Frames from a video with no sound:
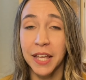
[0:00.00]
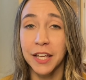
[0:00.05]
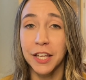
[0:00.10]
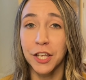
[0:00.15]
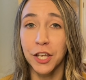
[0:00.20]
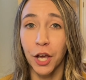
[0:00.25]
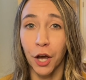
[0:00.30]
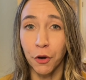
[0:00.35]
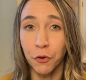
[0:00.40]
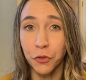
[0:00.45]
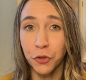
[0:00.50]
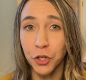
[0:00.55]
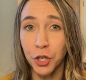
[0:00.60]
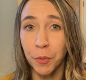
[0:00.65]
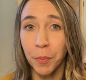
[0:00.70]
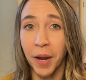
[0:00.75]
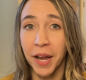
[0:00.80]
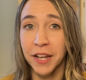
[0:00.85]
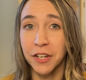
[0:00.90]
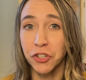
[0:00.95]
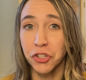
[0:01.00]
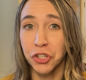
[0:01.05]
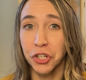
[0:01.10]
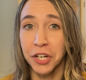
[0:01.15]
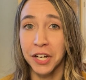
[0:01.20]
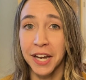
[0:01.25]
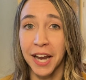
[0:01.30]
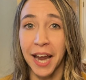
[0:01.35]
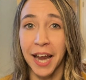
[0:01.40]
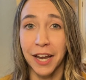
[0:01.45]
Go through your
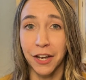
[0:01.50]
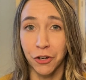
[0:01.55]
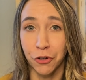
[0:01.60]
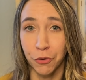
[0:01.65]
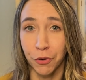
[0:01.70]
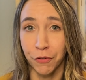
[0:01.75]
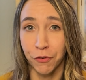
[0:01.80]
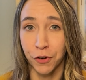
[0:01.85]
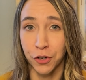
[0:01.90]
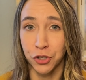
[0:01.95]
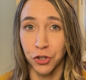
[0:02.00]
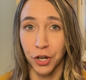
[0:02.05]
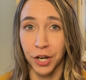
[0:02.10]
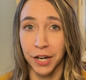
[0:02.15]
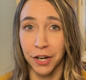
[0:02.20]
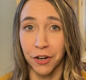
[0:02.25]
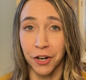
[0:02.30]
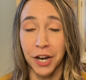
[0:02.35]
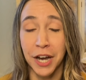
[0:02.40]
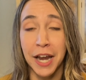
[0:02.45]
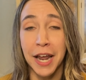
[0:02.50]
pantry and your refrigerator